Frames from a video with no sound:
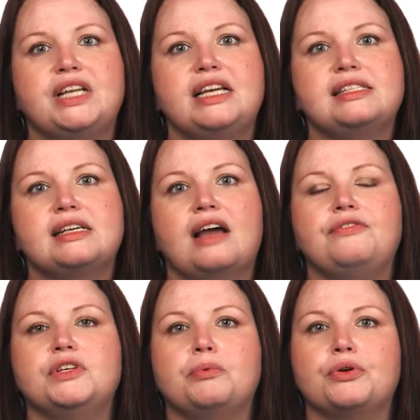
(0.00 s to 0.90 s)
days that I
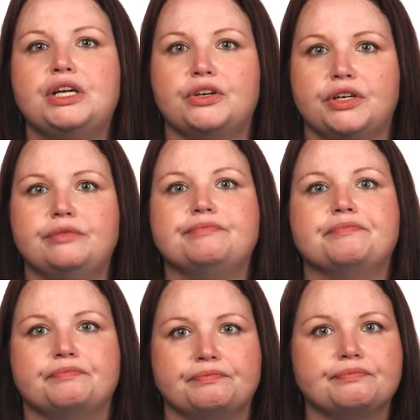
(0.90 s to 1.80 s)
feel pretty good
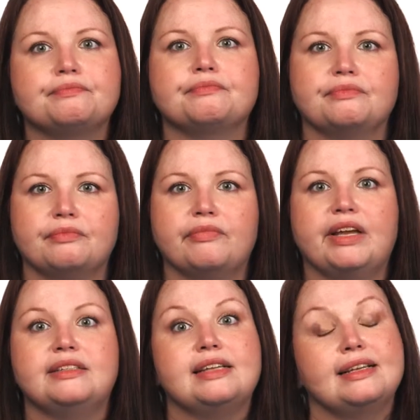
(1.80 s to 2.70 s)

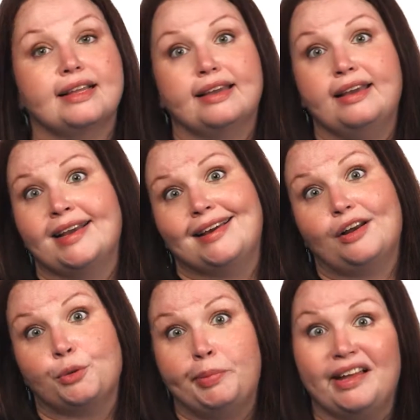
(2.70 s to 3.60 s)
and days I can't get
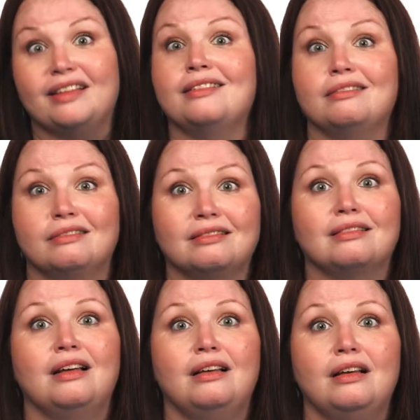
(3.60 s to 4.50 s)
out of bed.
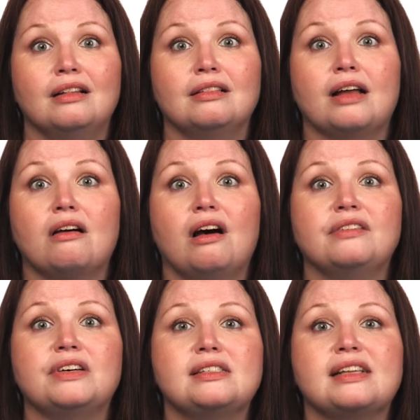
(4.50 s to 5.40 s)
Like all
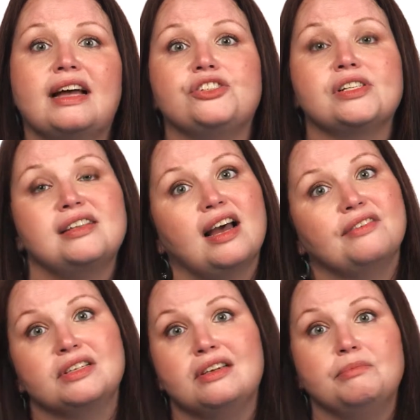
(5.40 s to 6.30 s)
of us, I just
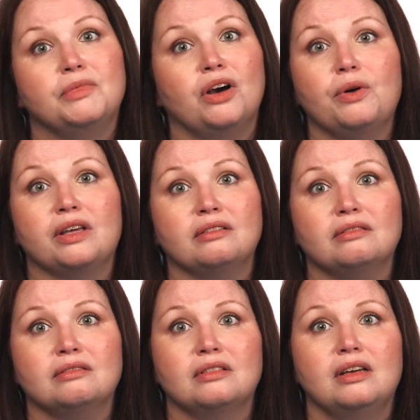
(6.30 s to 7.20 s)
have to keep going.
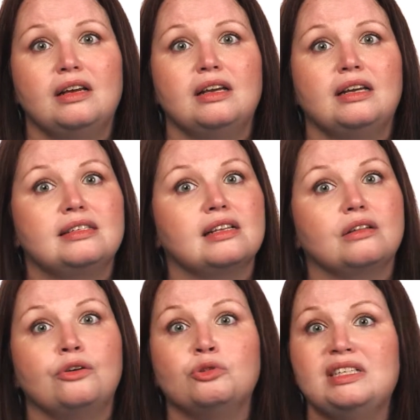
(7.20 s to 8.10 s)
It is a
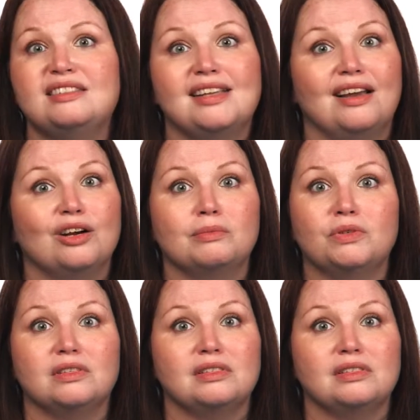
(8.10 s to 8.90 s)
lonely and terrible